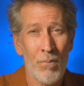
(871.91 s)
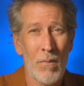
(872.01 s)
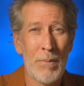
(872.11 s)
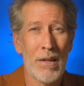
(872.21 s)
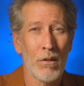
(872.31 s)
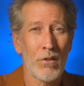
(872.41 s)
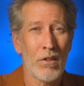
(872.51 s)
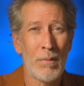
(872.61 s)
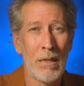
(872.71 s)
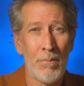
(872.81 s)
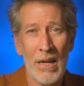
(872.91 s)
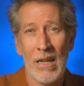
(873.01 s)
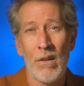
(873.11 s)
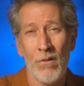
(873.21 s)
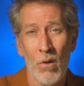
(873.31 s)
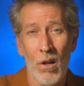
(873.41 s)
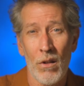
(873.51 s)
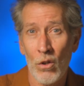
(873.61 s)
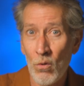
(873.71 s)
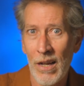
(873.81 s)
Maybe it'll just be picking from one of
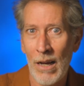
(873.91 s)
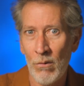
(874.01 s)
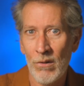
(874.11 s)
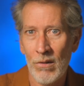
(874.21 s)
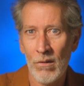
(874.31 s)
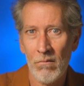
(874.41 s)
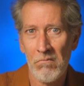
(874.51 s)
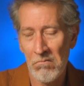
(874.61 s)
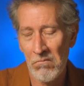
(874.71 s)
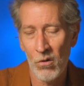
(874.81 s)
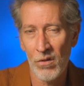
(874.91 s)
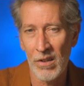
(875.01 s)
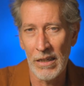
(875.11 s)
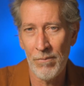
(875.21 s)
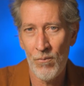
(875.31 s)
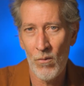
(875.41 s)
the loot tables. We'll see.